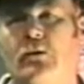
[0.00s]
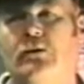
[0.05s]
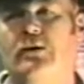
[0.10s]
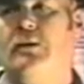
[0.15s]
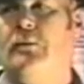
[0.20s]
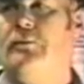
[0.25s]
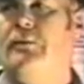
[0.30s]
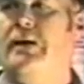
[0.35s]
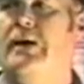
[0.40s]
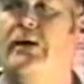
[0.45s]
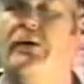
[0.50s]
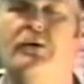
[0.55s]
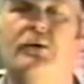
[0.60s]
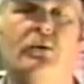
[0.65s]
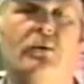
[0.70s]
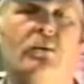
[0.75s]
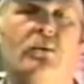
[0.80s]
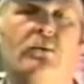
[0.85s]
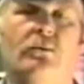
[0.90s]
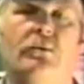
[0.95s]
compared
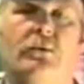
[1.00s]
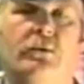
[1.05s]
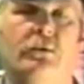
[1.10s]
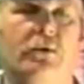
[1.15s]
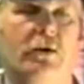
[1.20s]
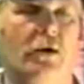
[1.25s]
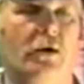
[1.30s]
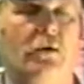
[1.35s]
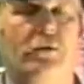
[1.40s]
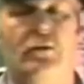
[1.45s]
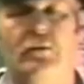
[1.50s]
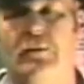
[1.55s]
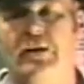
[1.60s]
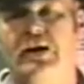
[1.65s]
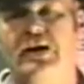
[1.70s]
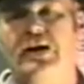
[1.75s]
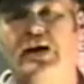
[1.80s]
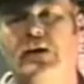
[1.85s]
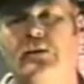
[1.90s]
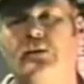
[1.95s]
to the, the
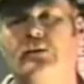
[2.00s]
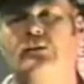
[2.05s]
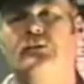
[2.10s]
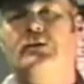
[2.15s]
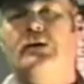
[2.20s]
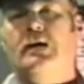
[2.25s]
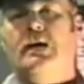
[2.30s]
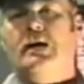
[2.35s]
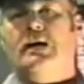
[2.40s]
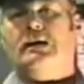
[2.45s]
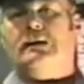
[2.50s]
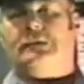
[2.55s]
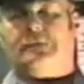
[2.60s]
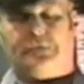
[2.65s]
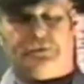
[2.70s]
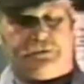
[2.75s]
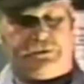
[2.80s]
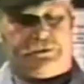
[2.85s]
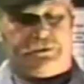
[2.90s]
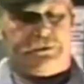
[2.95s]
many others.
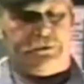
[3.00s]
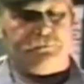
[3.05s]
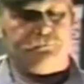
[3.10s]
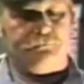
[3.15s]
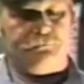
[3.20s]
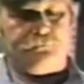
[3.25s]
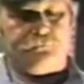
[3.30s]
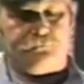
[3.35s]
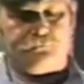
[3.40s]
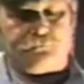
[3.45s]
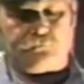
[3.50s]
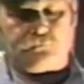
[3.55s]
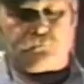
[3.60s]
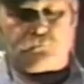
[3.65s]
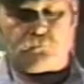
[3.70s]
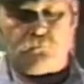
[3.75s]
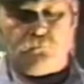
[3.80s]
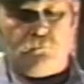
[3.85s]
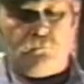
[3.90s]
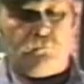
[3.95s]
Um,
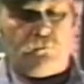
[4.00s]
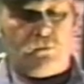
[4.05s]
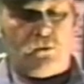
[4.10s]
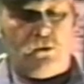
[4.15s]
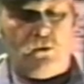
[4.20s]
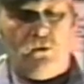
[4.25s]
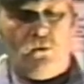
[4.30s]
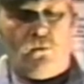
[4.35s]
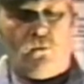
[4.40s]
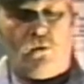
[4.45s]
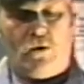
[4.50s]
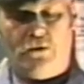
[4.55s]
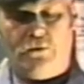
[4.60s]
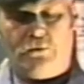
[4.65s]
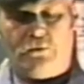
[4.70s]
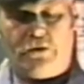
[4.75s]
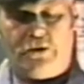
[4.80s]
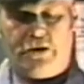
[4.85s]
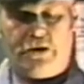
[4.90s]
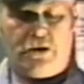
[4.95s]
one
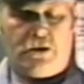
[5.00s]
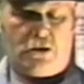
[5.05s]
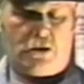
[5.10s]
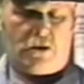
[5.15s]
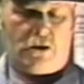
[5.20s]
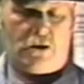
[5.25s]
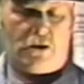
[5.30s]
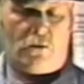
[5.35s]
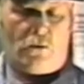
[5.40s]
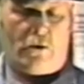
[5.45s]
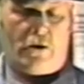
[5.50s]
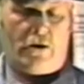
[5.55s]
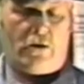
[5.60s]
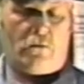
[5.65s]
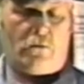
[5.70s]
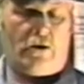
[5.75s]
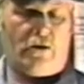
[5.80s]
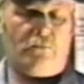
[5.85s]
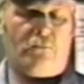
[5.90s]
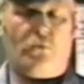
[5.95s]
thing uh, I want,
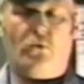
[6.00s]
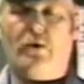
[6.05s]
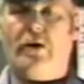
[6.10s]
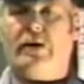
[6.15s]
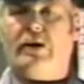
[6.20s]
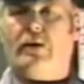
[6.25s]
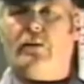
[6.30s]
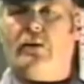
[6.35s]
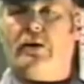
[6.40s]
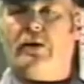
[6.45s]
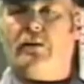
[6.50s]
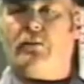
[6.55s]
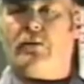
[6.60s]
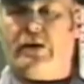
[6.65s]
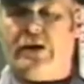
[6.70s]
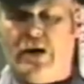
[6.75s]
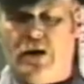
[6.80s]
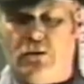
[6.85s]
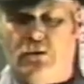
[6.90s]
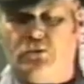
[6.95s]
one point I want to
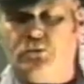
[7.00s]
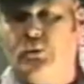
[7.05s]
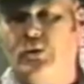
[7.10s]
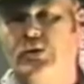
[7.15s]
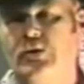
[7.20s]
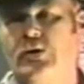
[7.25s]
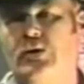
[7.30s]
bring out is when you're